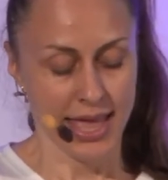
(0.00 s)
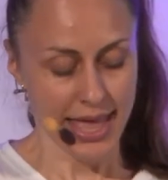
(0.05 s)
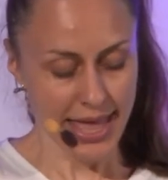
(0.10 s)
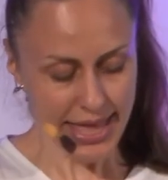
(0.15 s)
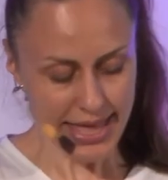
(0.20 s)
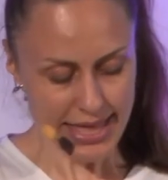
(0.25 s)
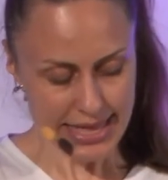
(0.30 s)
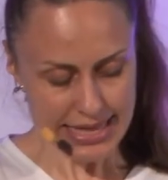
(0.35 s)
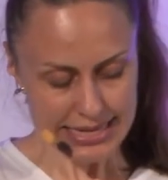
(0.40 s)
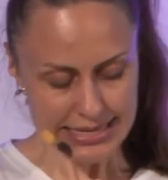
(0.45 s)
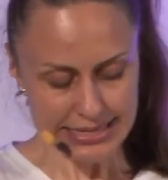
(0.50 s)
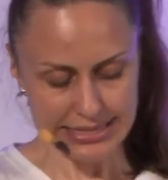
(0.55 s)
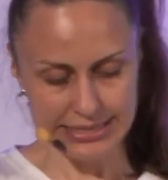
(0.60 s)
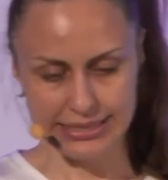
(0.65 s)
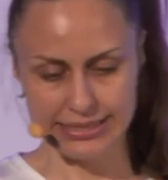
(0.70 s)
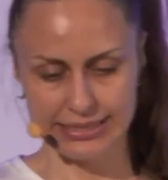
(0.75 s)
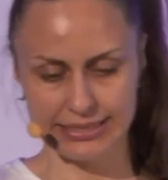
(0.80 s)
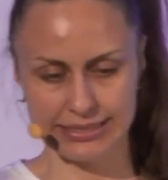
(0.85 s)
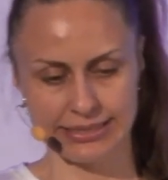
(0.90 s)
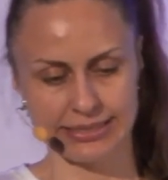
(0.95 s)

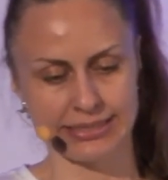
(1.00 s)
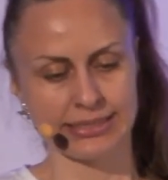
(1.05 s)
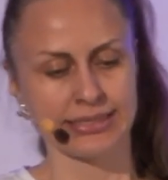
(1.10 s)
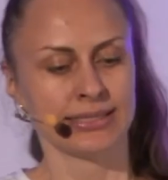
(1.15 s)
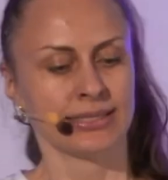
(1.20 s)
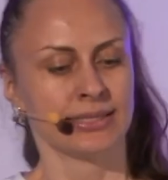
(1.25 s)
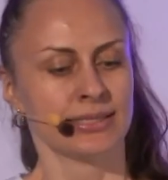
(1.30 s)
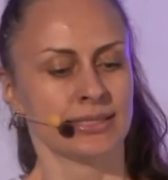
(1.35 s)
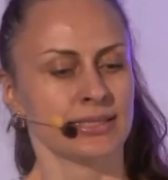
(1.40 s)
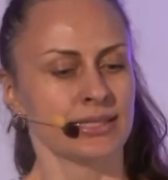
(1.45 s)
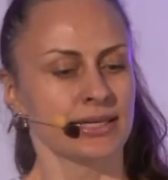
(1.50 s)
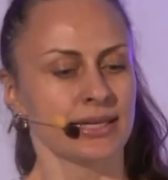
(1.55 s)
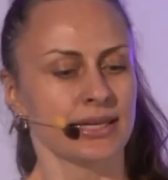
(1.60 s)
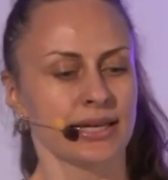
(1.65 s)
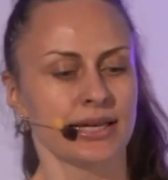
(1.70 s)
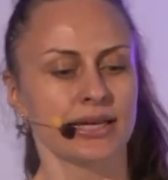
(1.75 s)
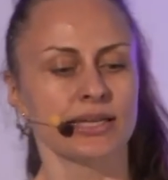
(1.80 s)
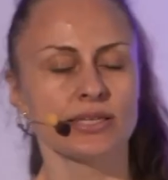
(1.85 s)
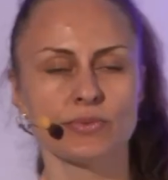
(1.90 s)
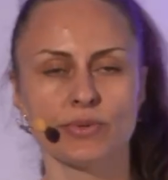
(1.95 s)
And
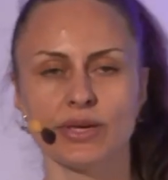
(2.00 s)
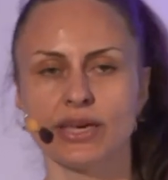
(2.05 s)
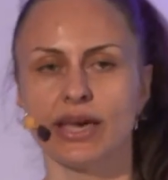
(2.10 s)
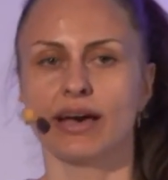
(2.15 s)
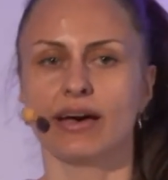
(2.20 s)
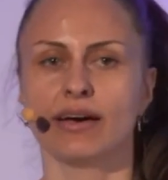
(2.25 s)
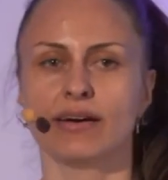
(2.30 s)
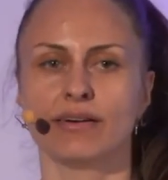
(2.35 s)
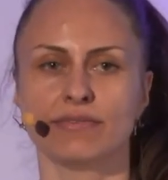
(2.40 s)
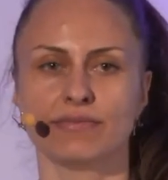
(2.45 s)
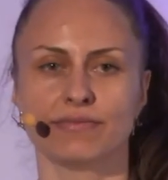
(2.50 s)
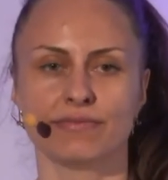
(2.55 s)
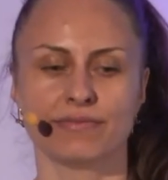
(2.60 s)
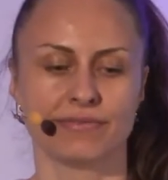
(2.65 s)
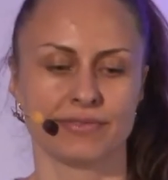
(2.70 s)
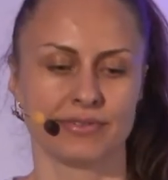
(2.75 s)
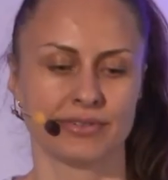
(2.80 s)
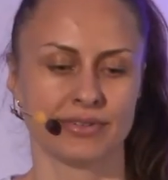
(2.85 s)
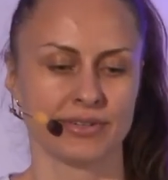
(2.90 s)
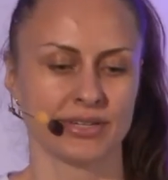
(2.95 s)
as we
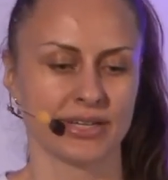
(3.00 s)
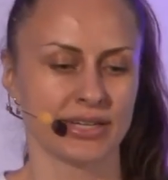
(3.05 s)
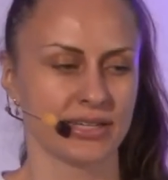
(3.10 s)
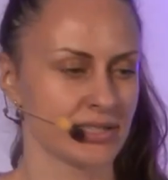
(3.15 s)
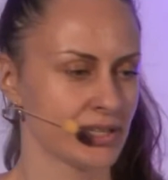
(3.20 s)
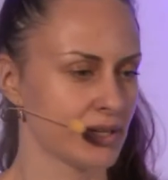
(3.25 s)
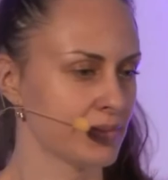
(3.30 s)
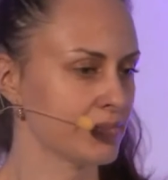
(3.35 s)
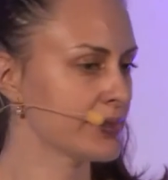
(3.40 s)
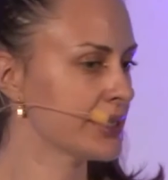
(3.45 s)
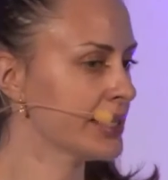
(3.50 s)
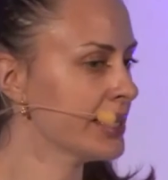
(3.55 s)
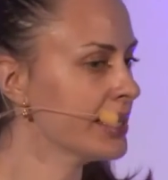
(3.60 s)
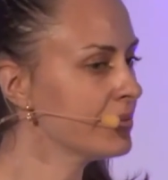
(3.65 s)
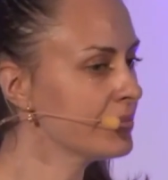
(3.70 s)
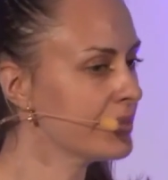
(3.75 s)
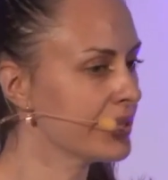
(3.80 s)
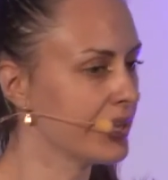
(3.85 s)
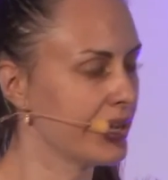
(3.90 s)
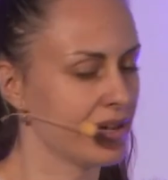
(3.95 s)
have some
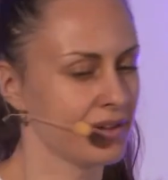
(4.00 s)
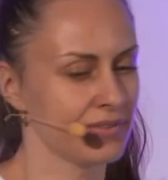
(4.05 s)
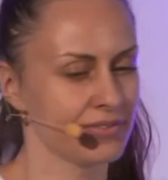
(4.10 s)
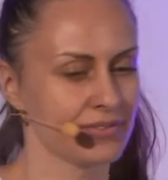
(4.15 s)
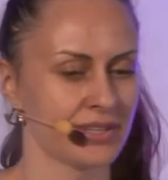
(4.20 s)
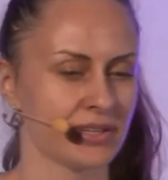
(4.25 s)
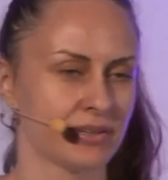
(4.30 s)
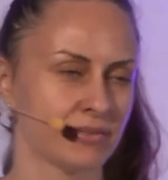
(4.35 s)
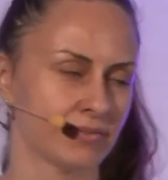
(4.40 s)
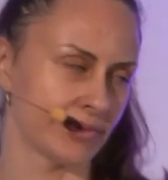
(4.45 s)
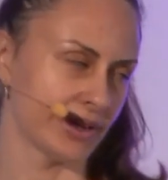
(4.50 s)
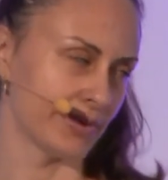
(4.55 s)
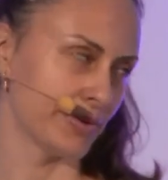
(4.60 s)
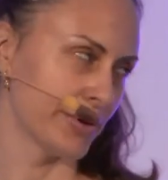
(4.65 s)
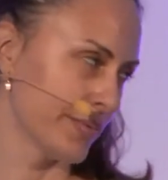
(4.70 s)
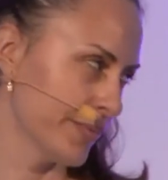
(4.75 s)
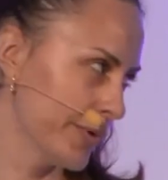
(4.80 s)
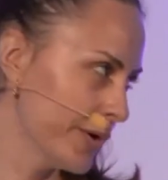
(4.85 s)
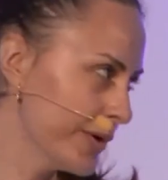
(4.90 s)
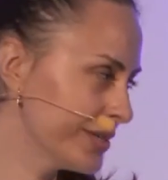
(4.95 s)
time left, and
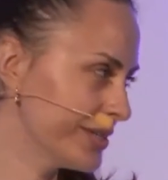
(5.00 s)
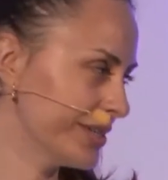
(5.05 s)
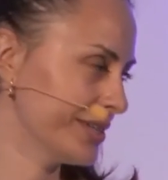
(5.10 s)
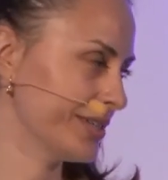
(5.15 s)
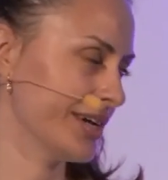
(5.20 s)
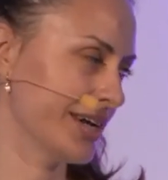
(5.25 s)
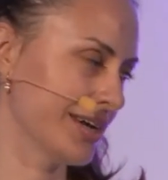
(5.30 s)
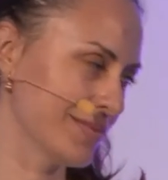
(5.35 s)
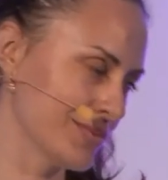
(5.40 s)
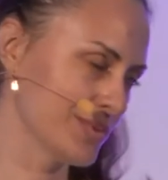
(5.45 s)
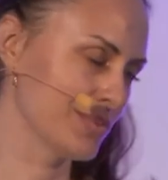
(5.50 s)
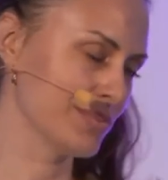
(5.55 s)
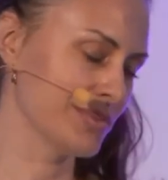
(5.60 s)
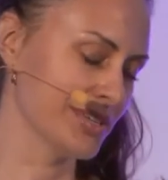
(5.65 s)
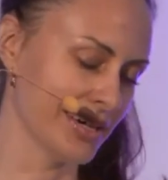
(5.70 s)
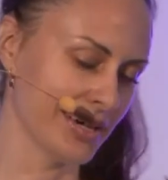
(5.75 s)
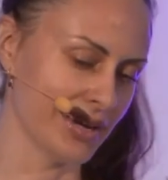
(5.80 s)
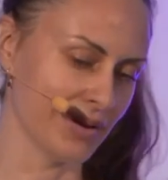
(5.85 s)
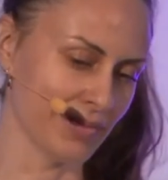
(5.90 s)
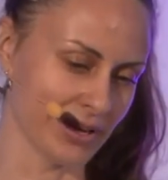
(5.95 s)
we wanted to have some
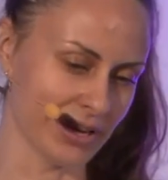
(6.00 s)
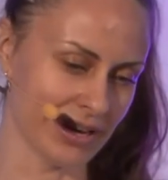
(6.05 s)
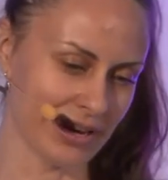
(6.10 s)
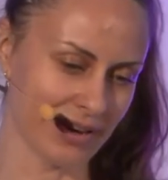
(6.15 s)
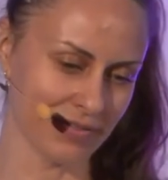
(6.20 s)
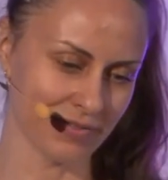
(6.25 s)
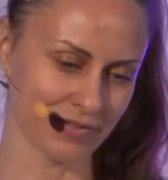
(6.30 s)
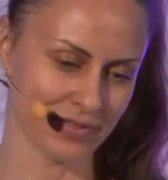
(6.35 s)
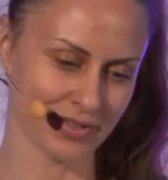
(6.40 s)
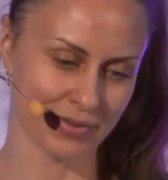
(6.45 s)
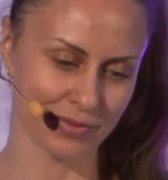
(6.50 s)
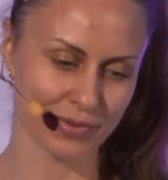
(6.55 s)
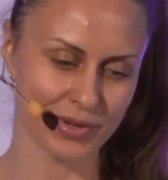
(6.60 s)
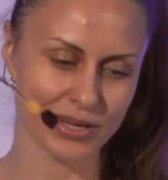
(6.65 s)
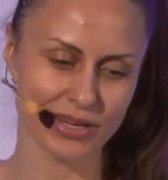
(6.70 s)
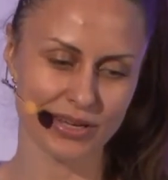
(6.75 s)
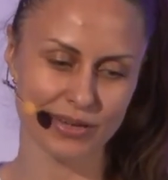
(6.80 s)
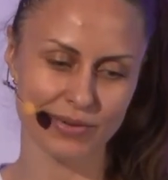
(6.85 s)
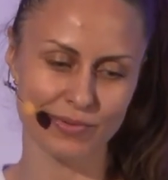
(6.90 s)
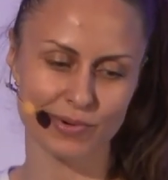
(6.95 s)
time left,
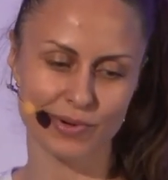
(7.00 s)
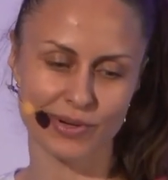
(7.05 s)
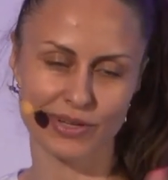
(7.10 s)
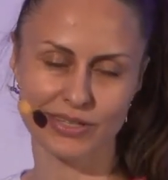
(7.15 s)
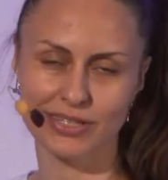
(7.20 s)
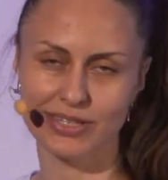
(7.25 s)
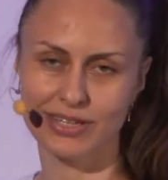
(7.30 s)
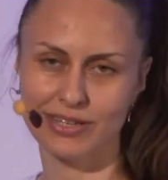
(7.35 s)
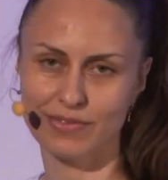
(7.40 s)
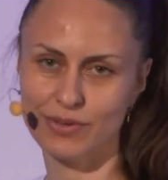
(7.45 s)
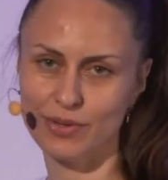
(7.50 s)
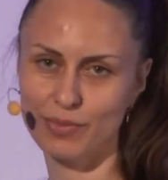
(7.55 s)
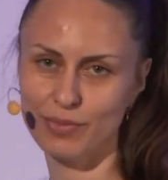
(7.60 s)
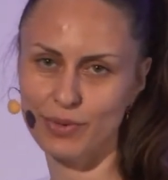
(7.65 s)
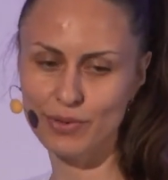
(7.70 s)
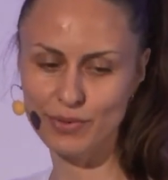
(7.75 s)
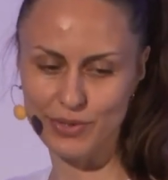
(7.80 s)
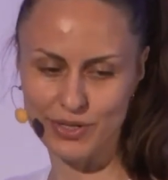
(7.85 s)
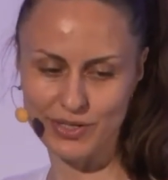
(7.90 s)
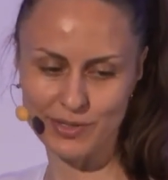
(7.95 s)
we want to give you a
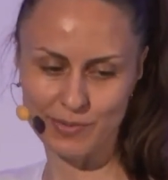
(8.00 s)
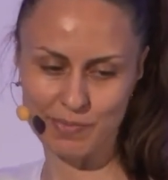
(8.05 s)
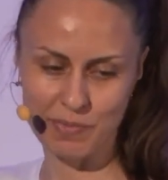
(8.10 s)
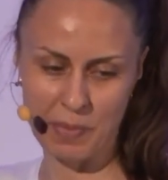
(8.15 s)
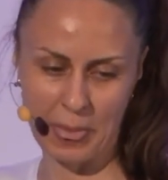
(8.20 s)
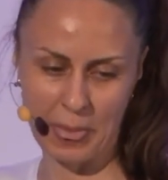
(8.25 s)
bonus.